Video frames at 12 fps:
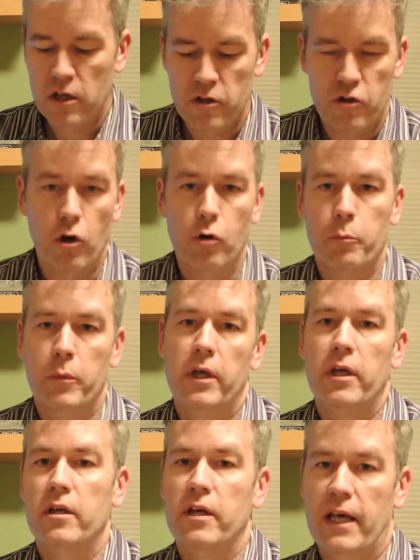Don't
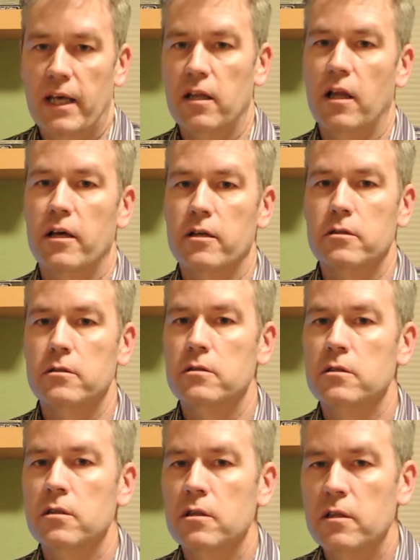be a headline.
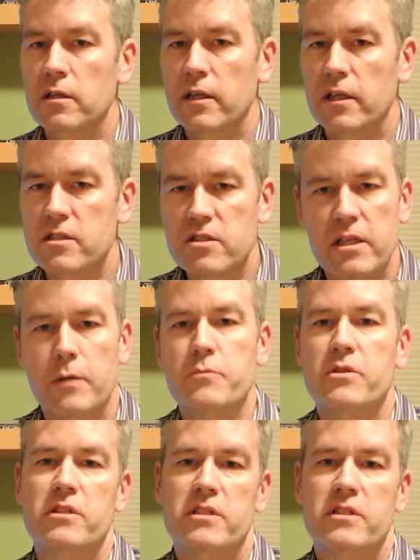It seems that